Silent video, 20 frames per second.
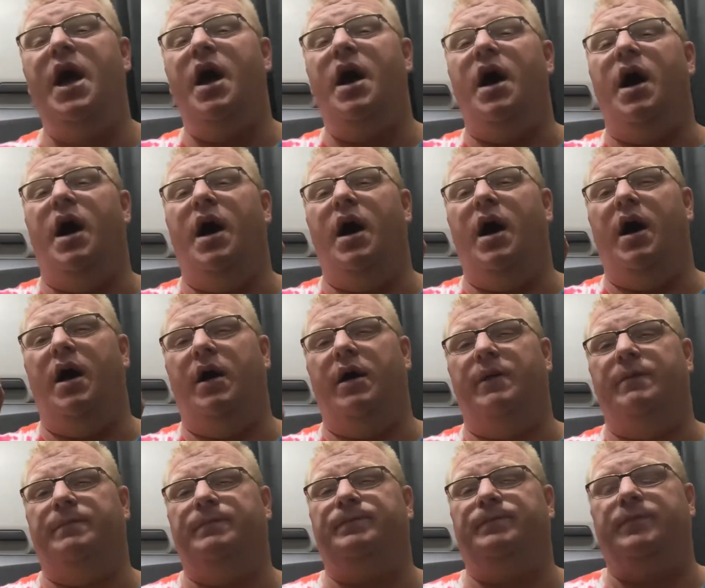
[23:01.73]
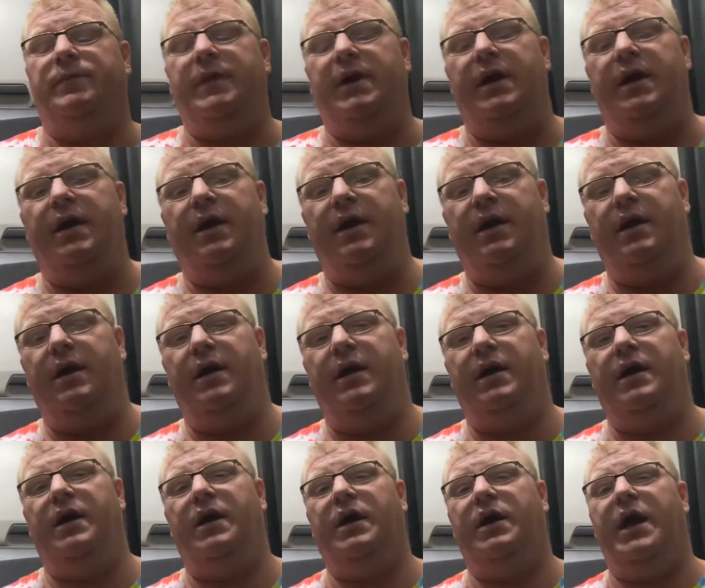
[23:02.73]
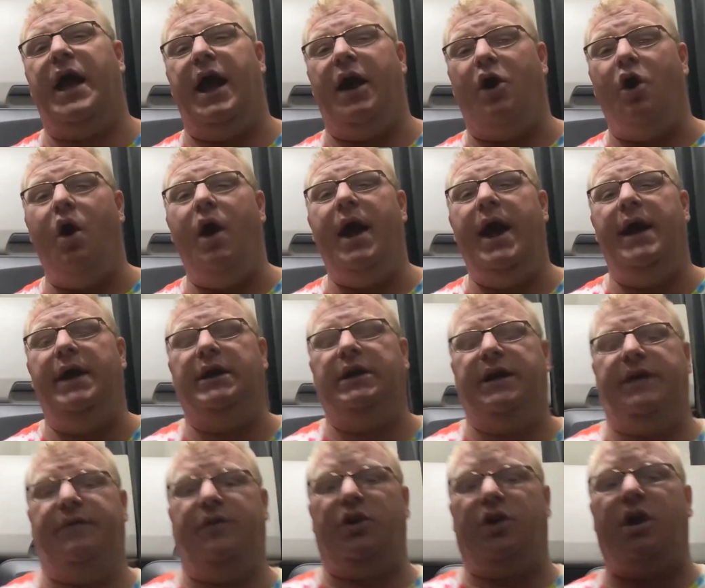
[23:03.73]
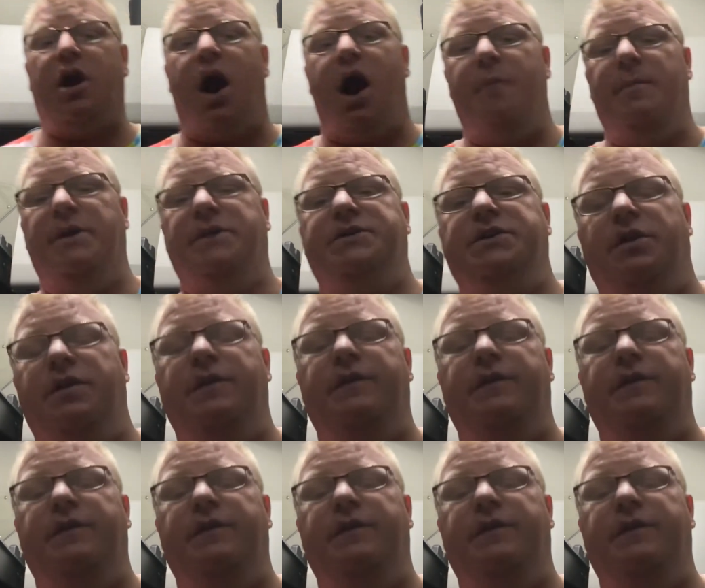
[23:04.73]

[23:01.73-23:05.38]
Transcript: And go ahead and leave your comments on the